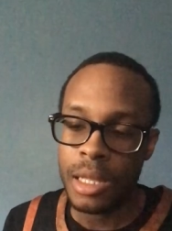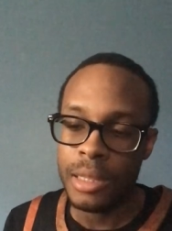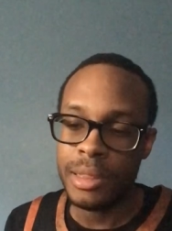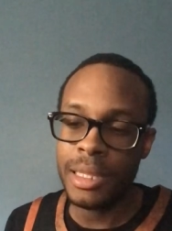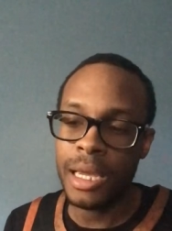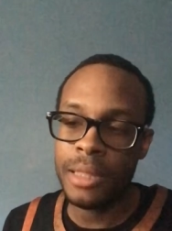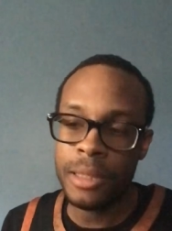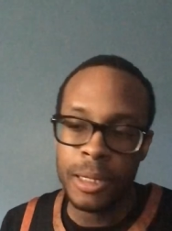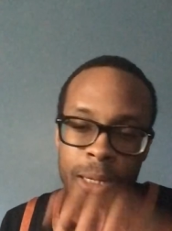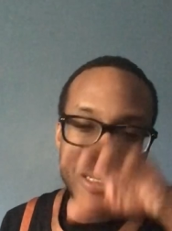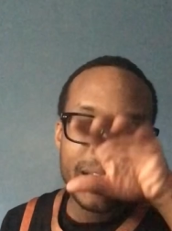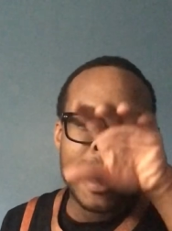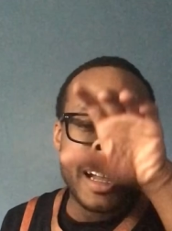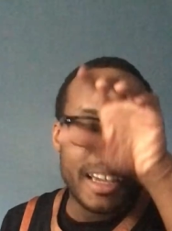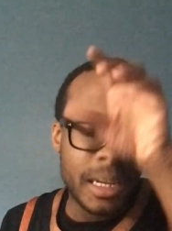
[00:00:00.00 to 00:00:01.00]
Now another
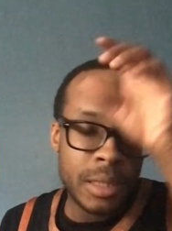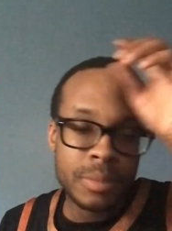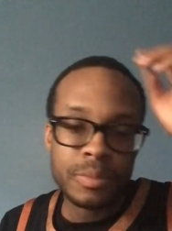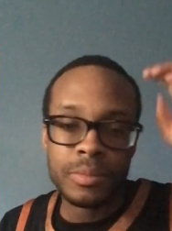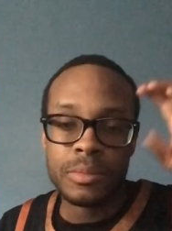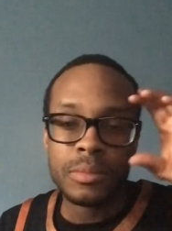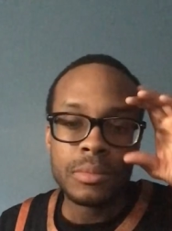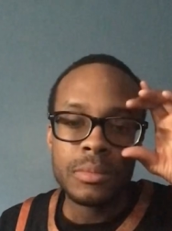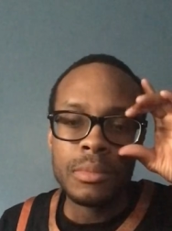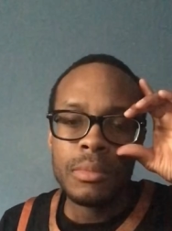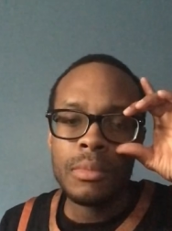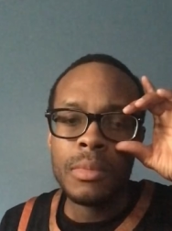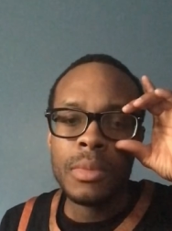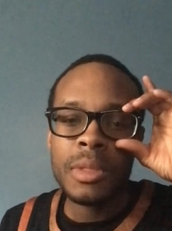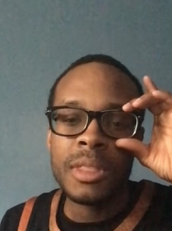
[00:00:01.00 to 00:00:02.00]
guy
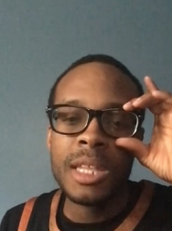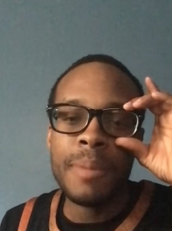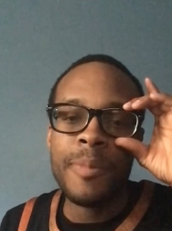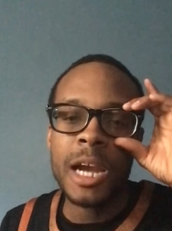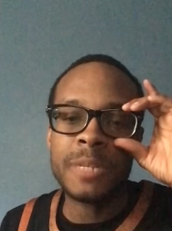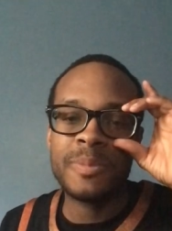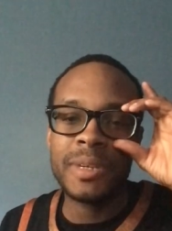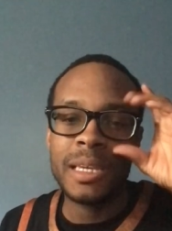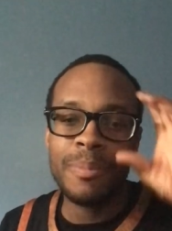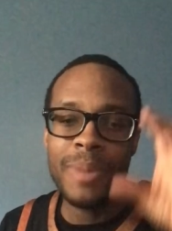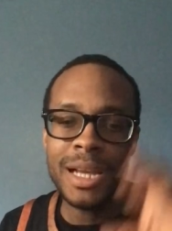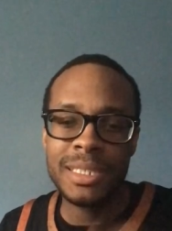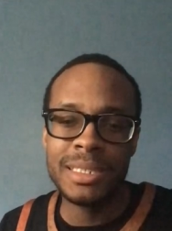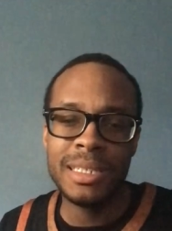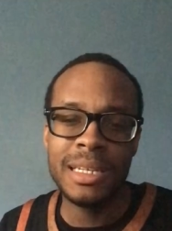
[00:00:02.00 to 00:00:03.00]
that impressed me,
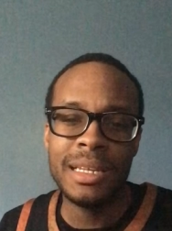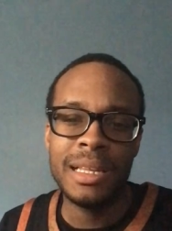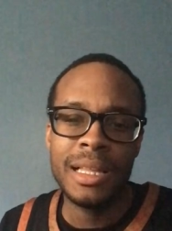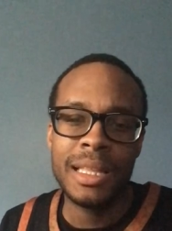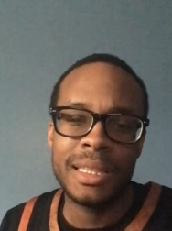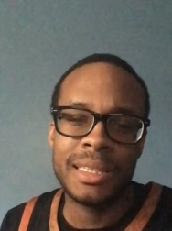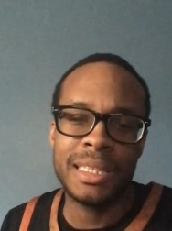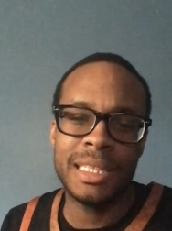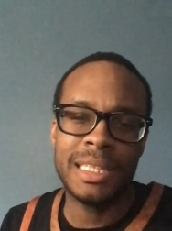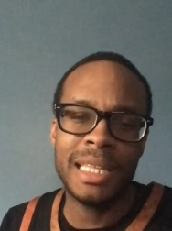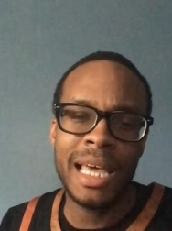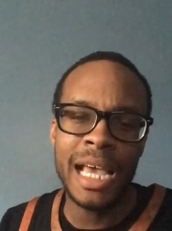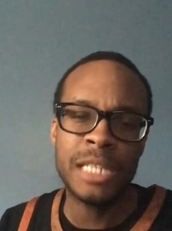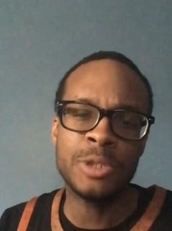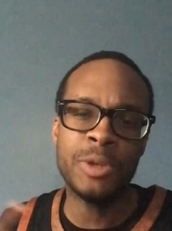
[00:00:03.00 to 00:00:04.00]
especially the
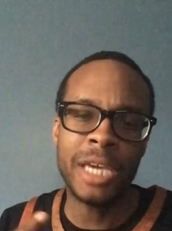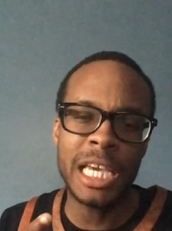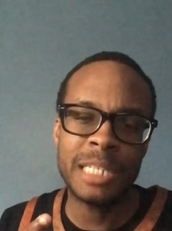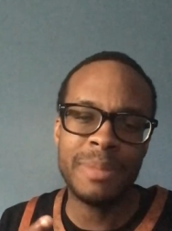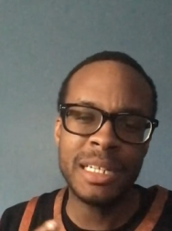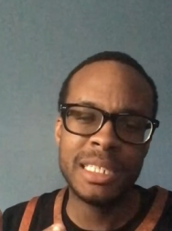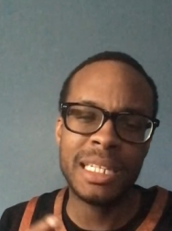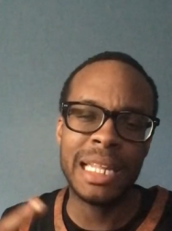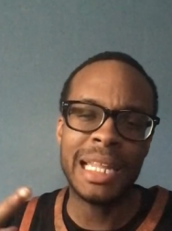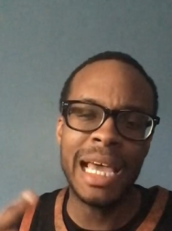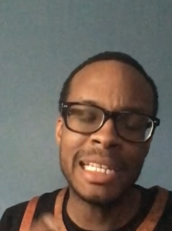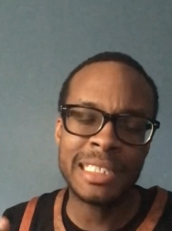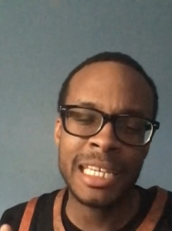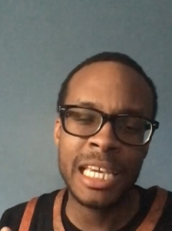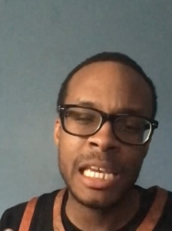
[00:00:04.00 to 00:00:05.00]
last
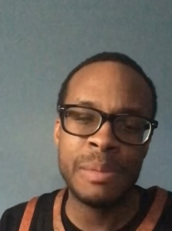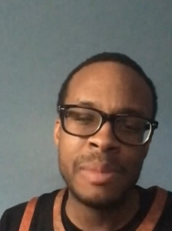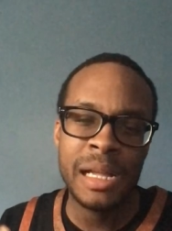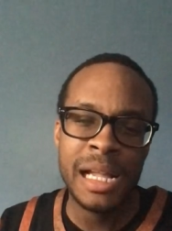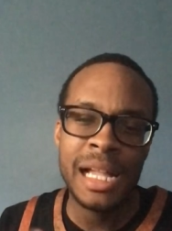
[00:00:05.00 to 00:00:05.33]
game,